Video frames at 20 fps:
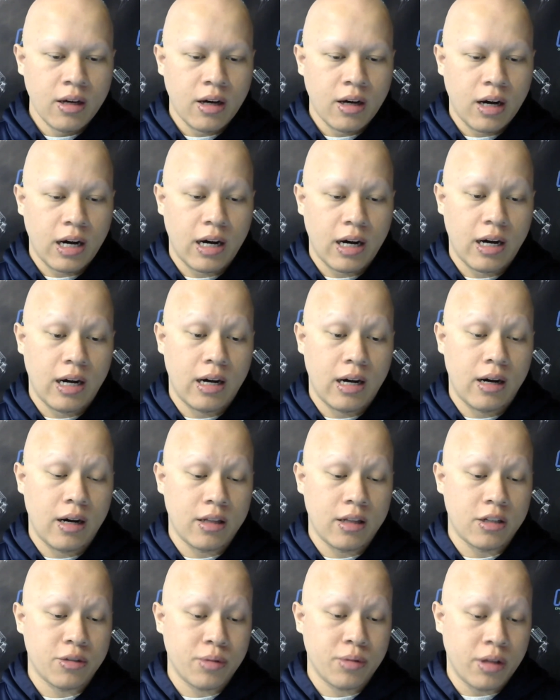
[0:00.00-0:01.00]
On
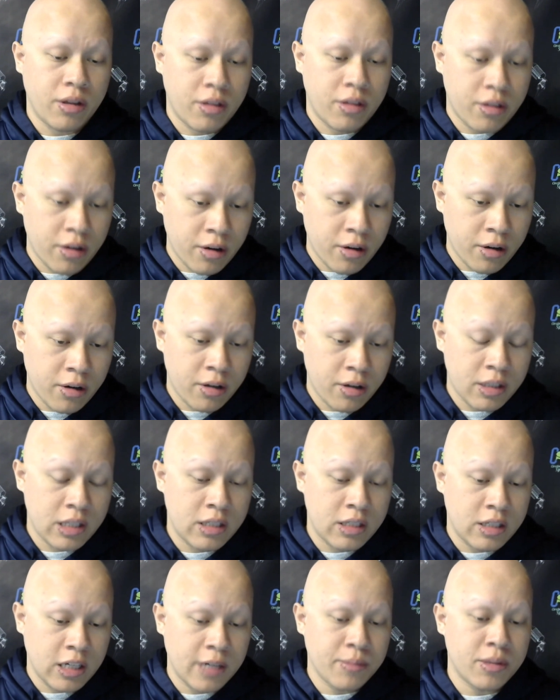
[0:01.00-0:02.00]
the 23rd, the
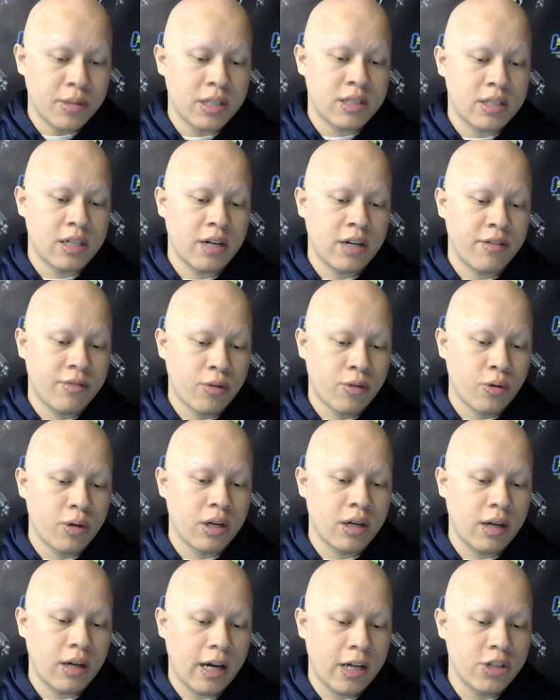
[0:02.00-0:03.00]
team reassigned
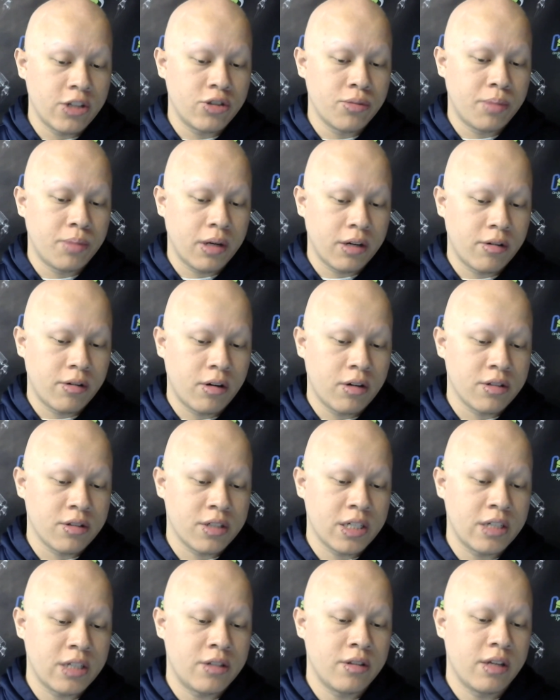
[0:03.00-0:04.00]
forward Andrew
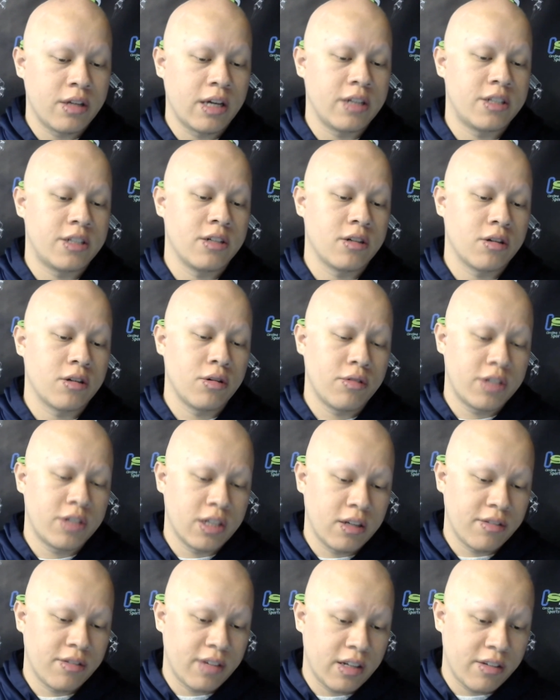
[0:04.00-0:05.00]
Podorowski to the AHL
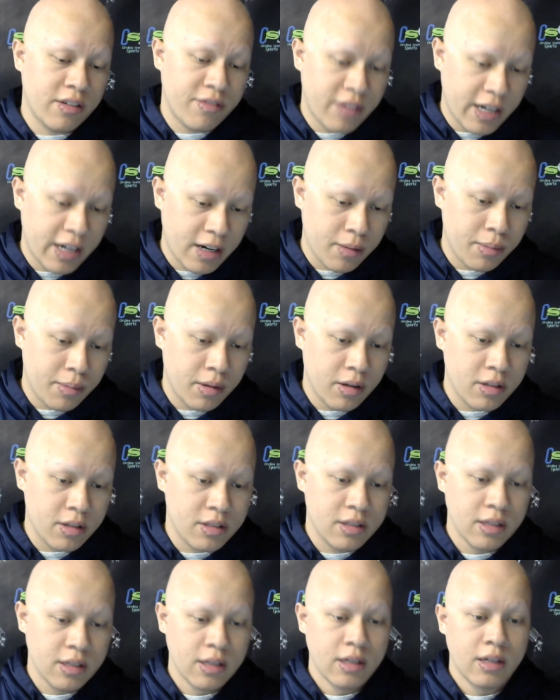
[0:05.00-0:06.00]
Coachella Valley
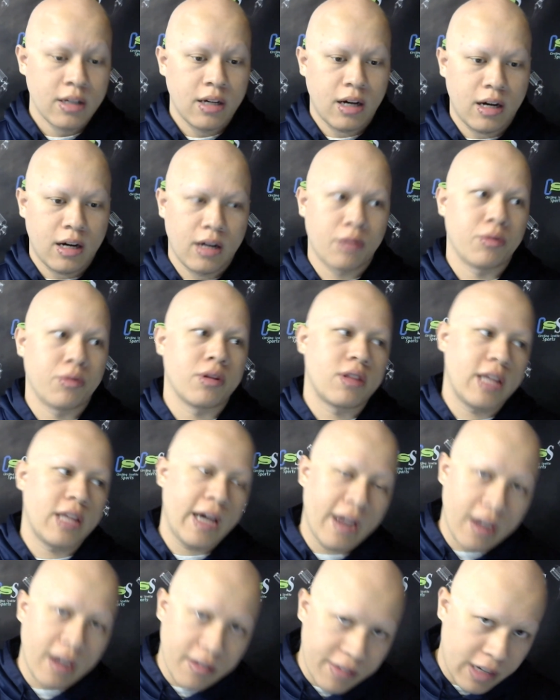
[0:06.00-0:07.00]
Firebirds with
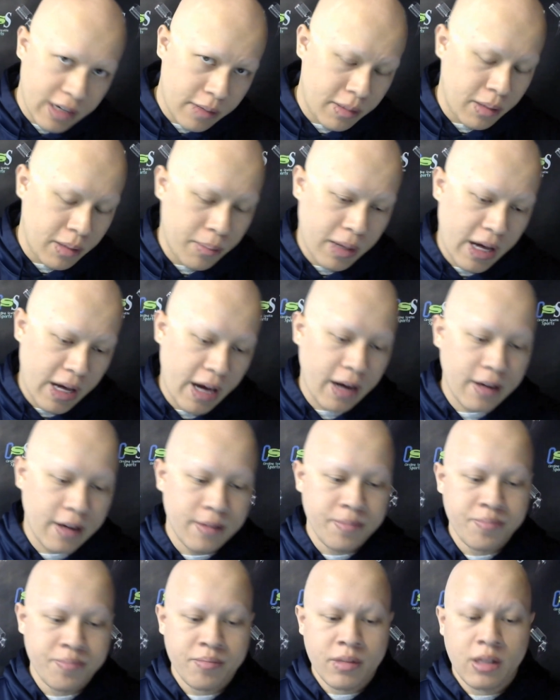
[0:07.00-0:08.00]
Tanev coming back.
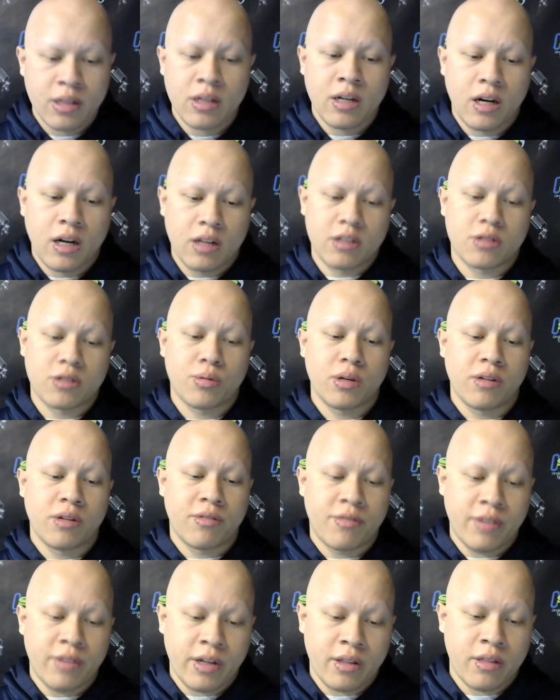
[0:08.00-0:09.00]
On the
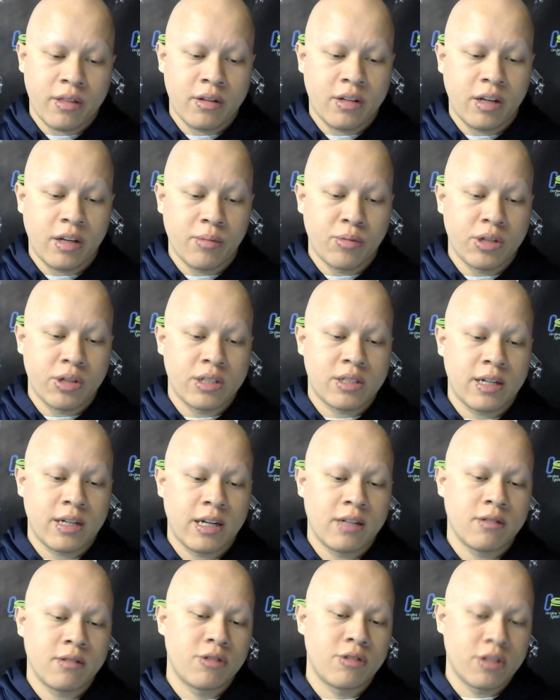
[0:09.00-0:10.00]
25th, the team
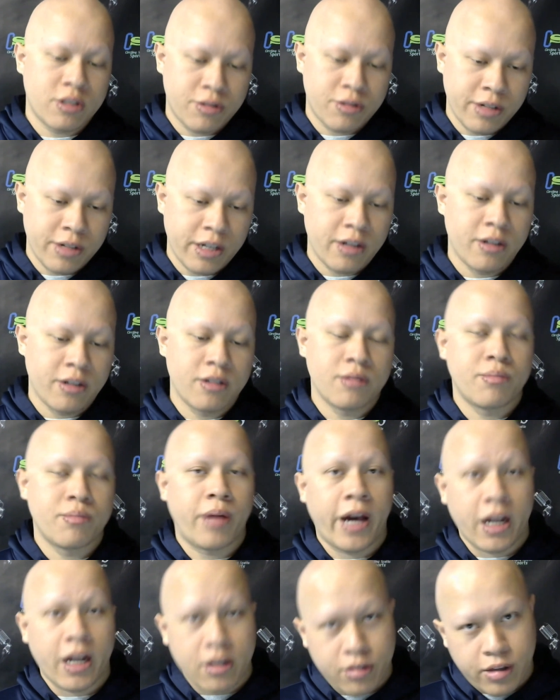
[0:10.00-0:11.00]
reassigned Chris Drieger
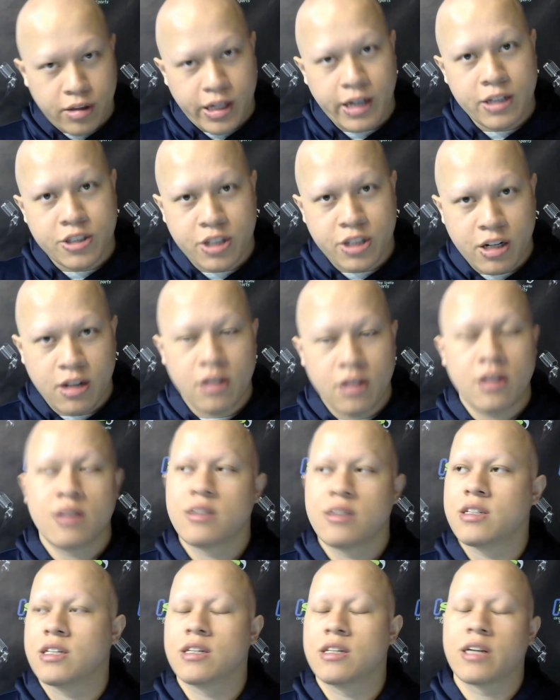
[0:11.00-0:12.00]
back to the AHL.
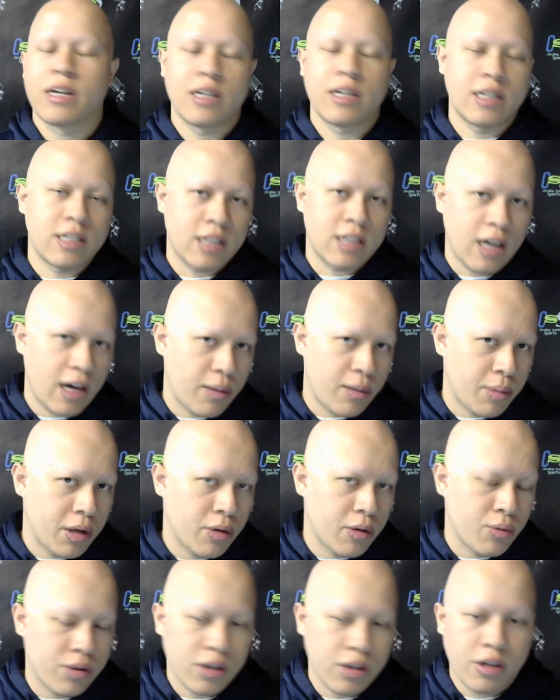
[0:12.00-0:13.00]
Didn't get any time here
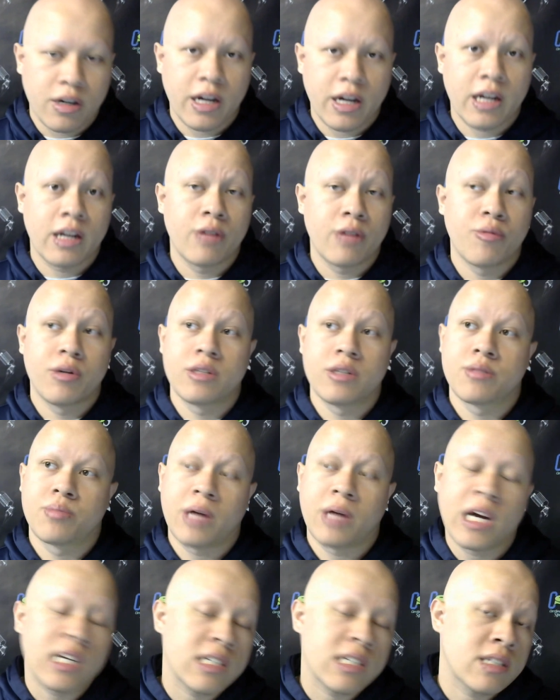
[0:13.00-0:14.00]
with the Kraken. He was
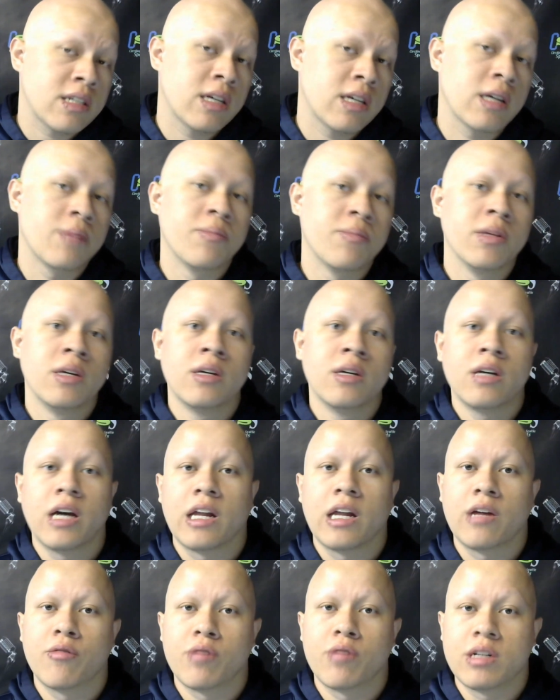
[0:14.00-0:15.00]
practicing, and
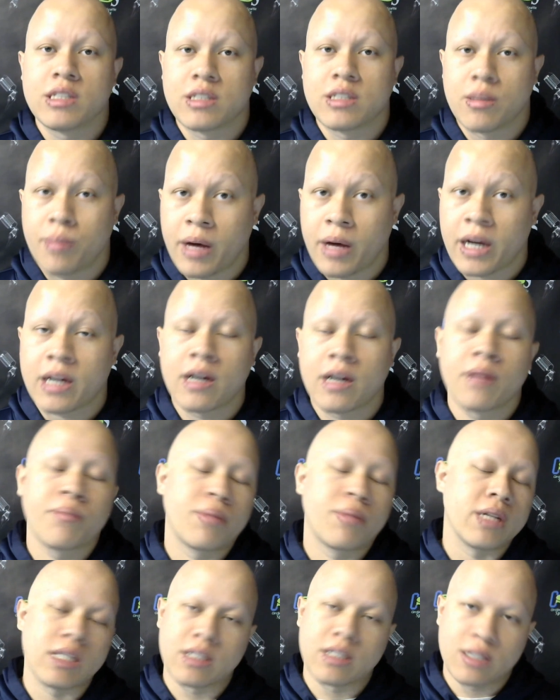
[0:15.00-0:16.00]
he was the backup,
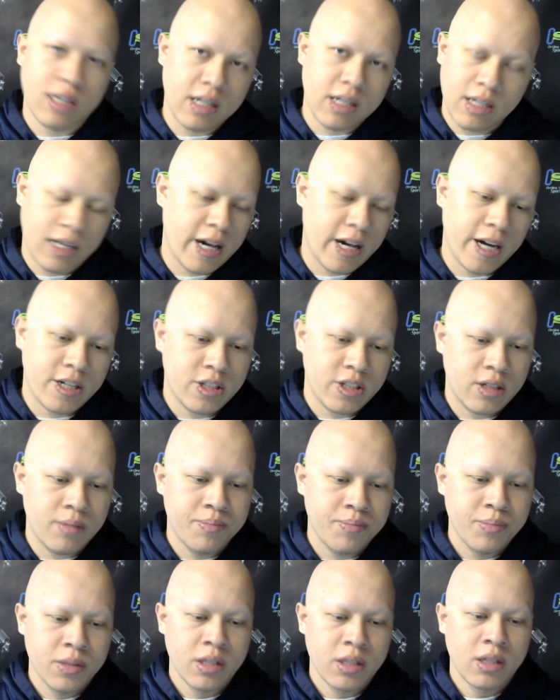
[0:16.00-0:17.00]
but he didn't get any action.
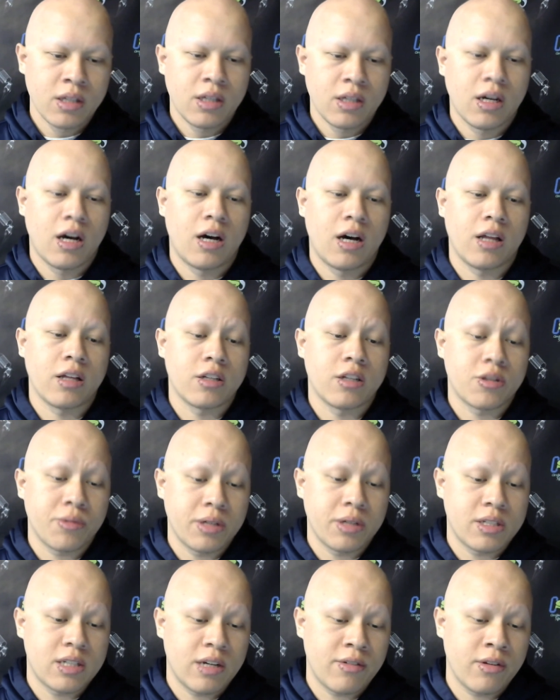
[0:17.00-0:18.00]
On the
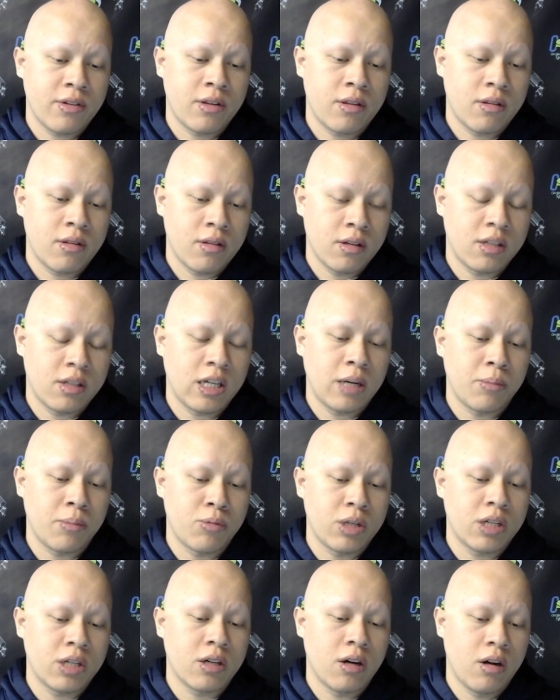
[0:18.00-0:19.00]
27th, the team
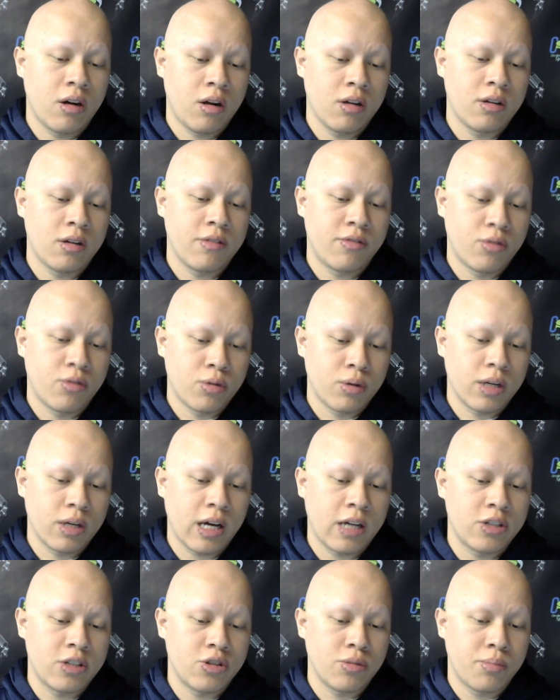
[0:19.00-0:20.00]
recalled forward
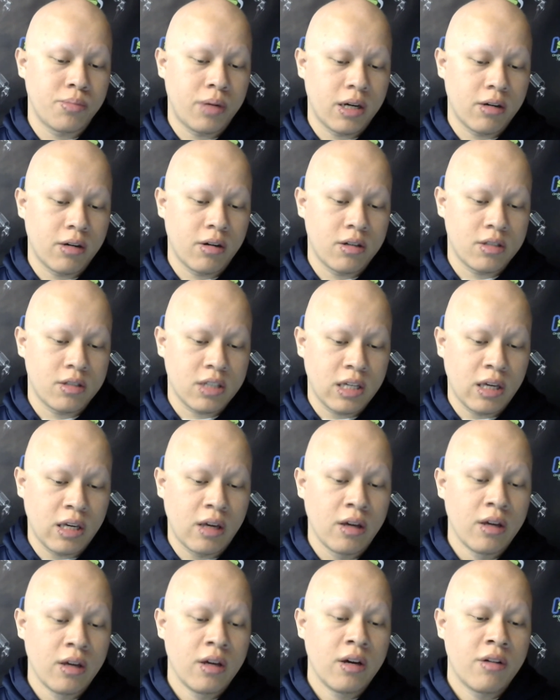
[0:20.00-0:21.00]
Andrew Podorowski
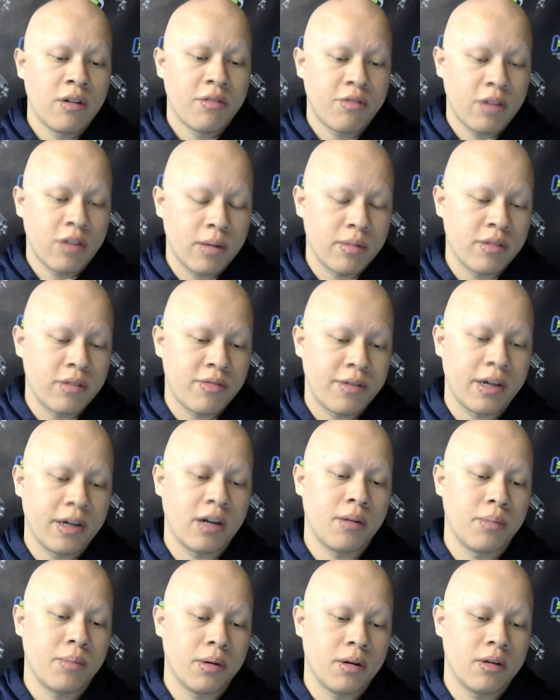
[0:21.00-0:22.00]
from the
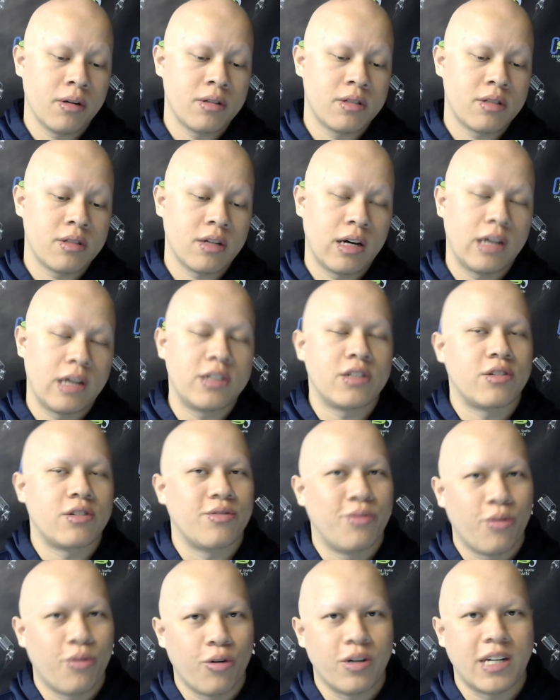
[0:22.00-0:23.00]
Firebirds just
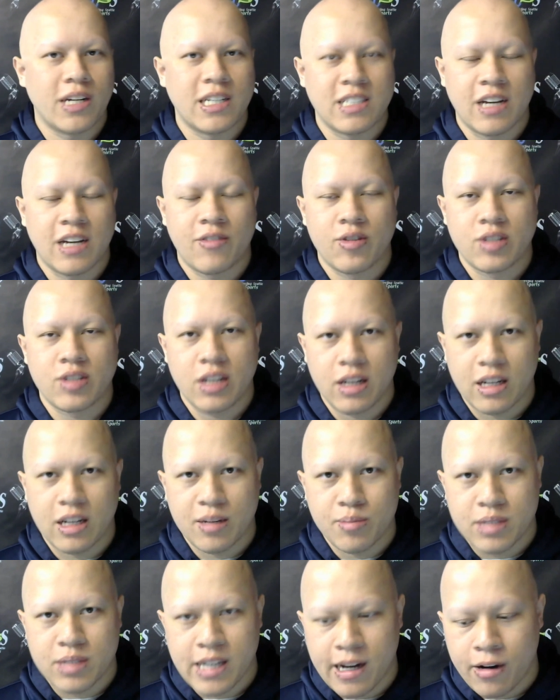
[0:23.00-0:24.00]
4 days after sending
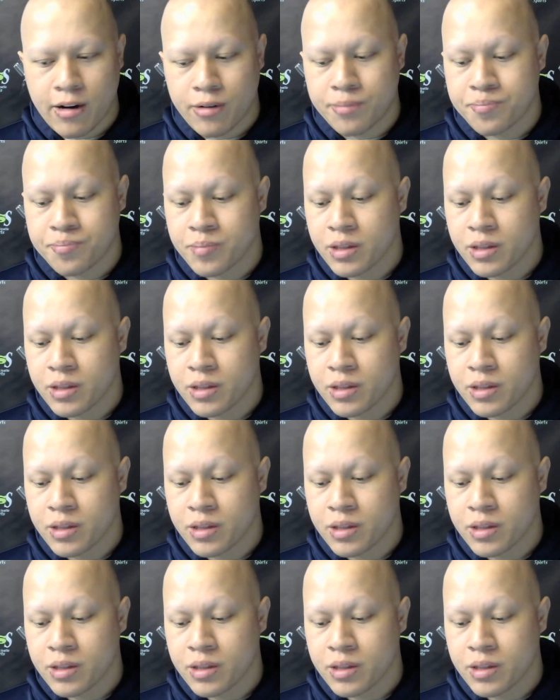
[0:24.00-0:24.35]
him down.